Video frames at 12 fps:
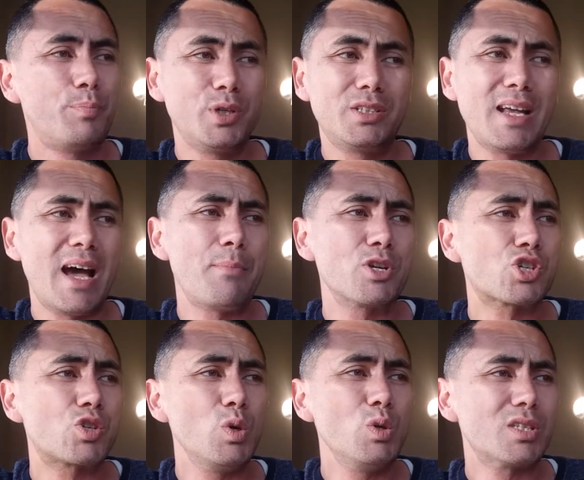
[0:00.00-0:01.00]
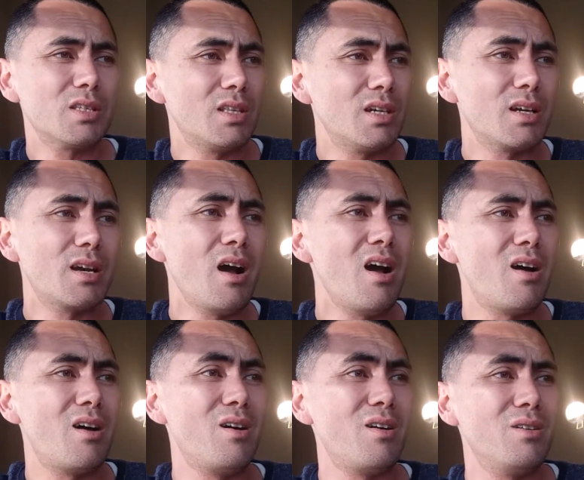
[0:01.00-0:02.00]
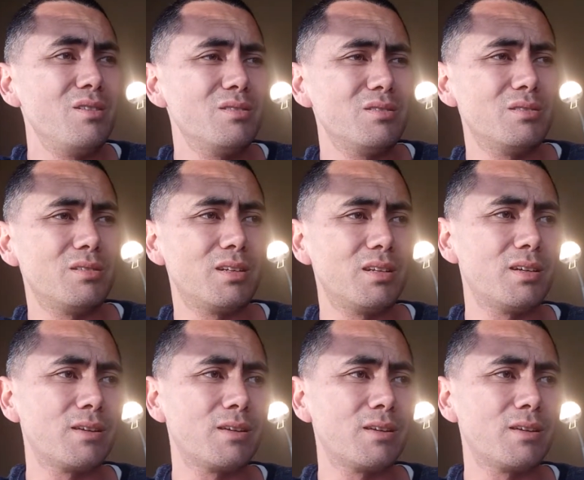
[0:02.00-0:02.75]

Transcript: Put down my shoes and they're gone.